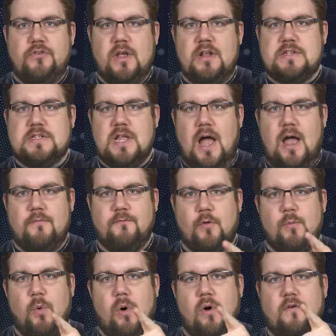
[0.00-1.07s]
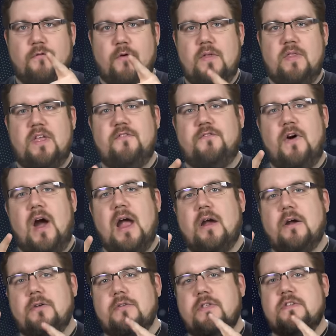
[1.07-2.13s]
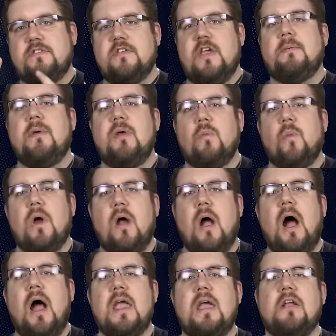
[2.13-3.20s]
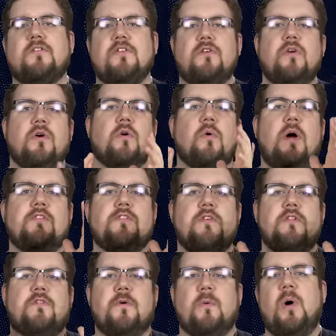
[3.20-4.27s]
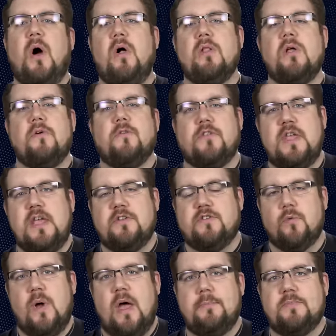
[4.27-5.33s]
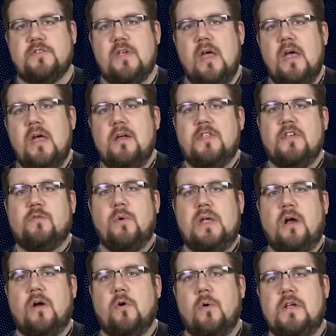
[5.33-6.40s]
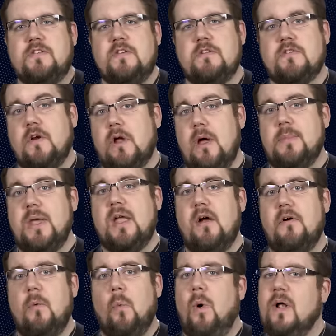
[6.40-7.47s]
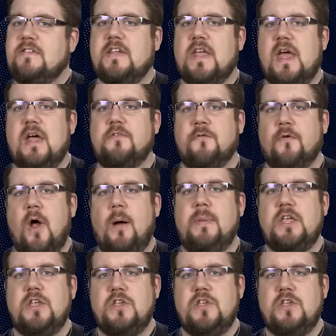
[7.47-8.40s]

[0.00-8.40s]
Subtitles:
It's time for more Friendly Fire, the segment where I answer your questions from all over the interwebs. This week, our questions are coming once again from